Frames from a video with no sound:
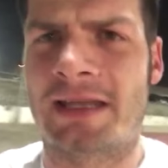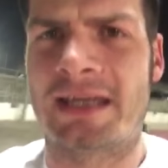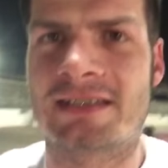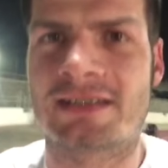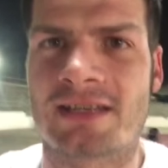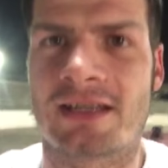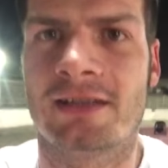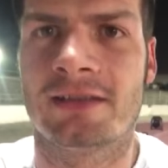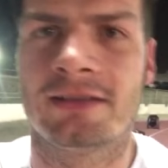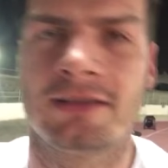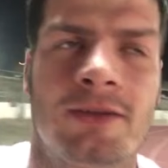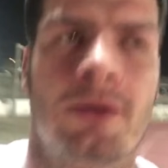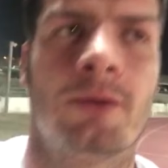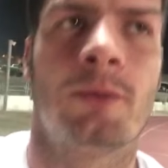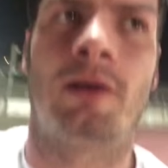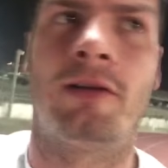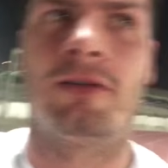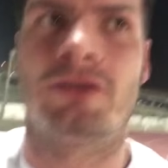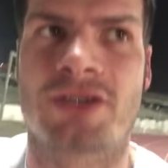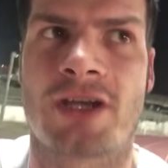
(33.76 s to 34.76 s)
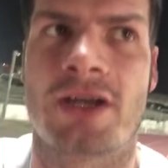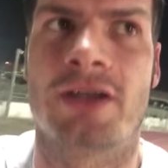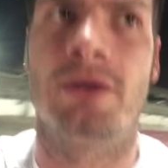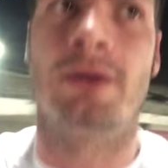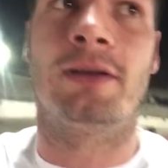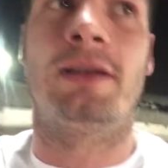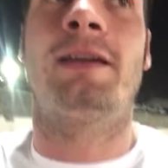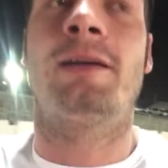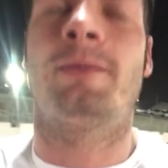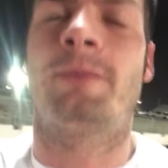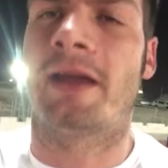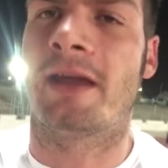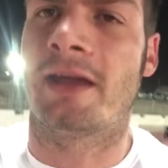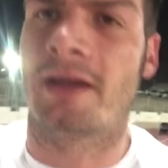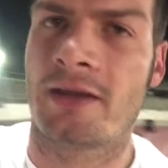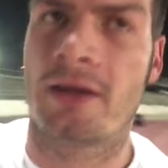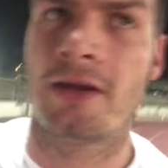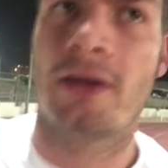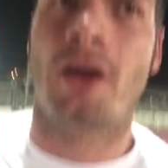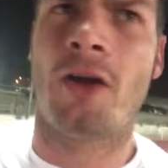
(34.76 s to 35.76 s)
later where he'll show you a little bit
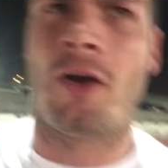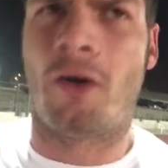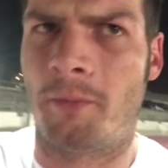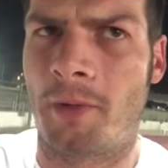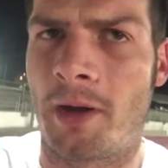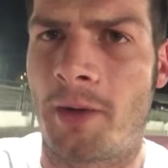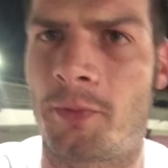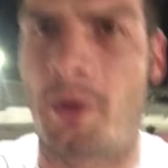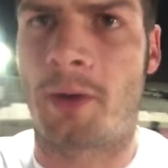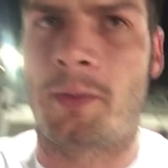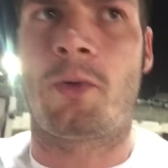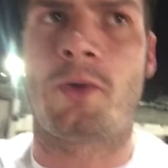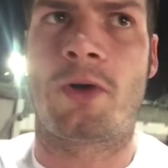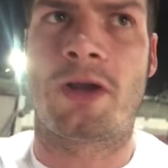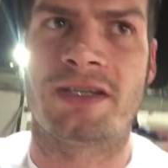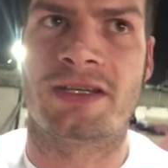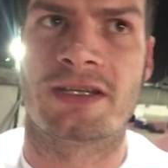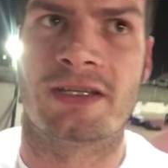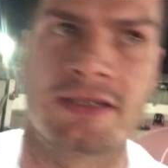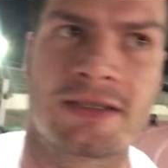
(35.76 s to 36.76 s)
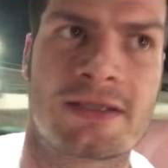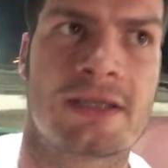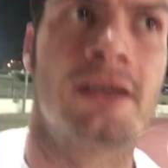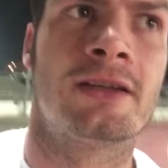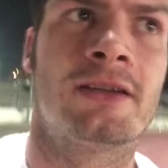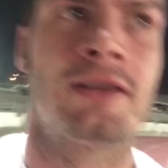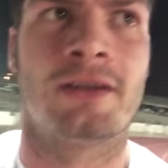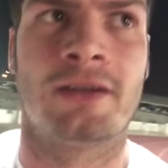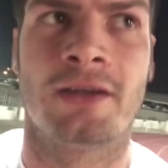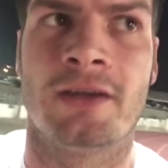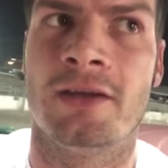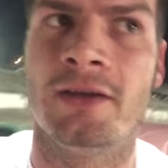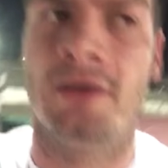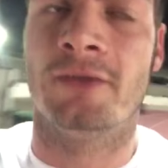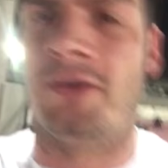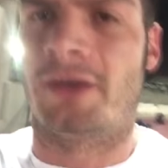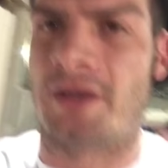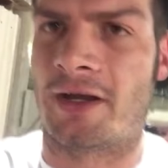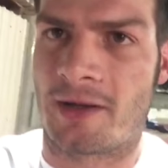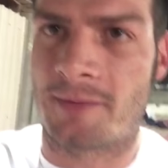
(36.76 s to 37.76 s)
of my preparations
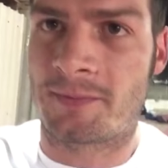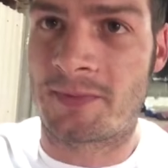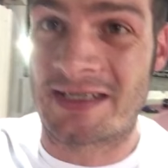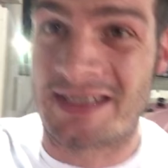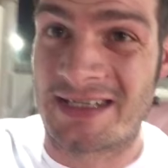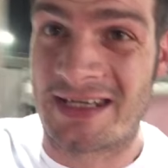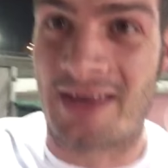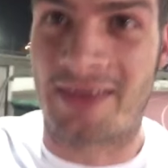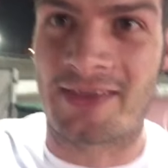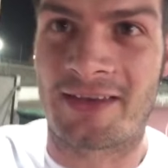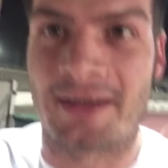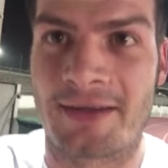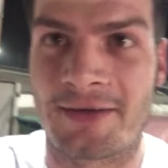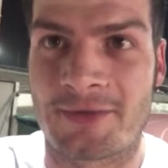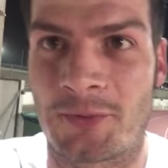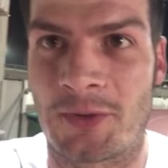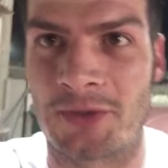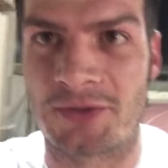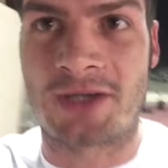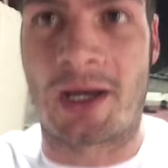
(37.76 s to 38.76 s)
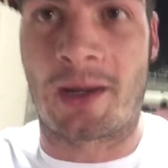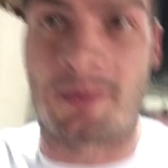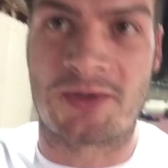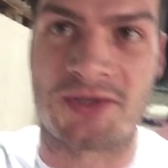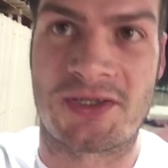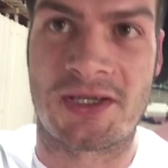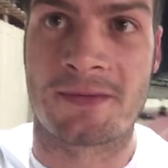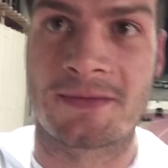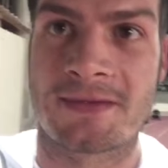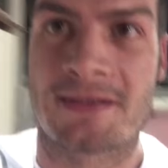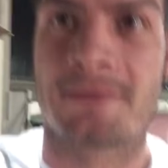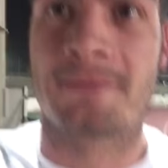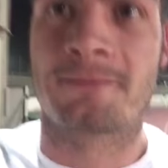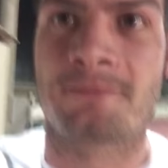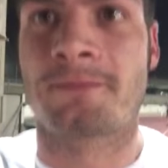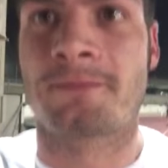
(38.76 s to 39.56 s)
for the IPC Athletics World Championships.